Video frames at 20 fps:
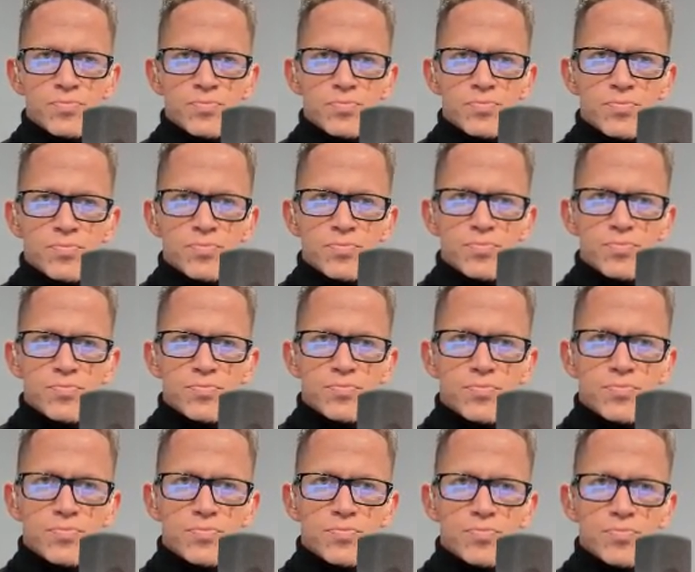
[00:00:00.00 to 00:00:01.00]

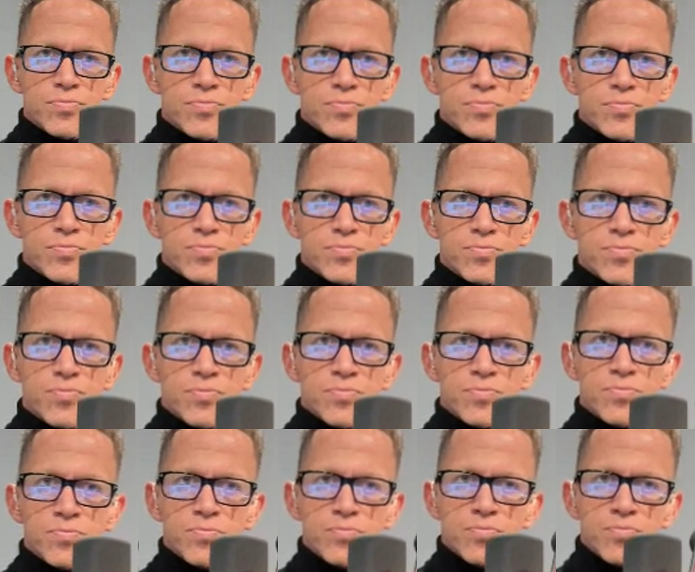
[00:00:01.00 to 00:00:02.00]

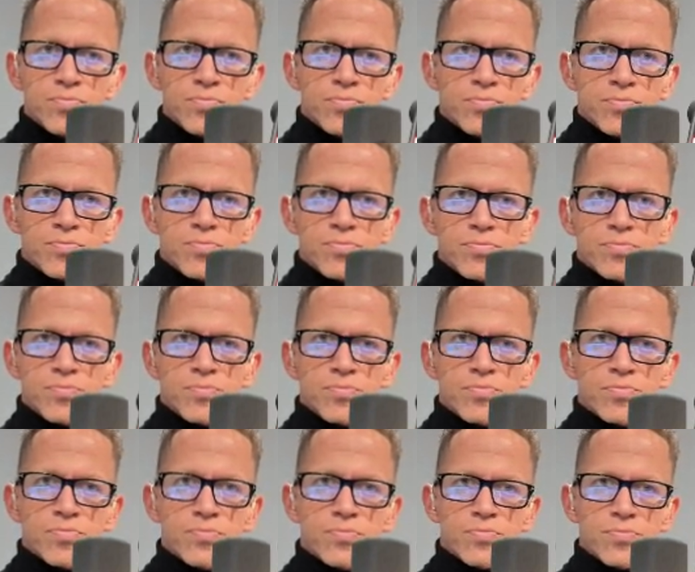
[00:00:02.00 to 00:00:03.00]

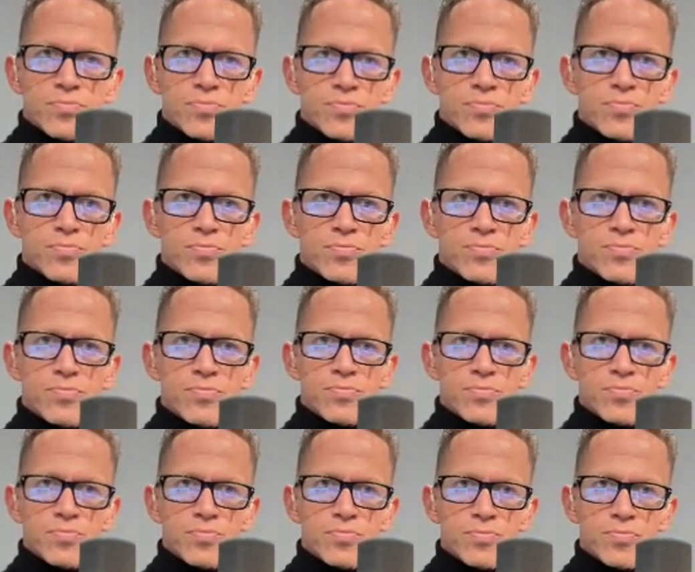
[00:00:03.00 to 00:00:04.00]

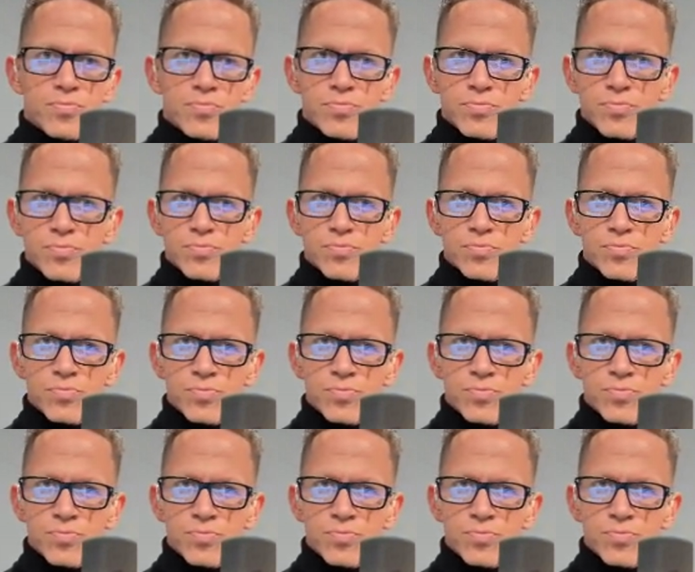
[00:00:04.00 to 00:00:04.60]
(not speaking)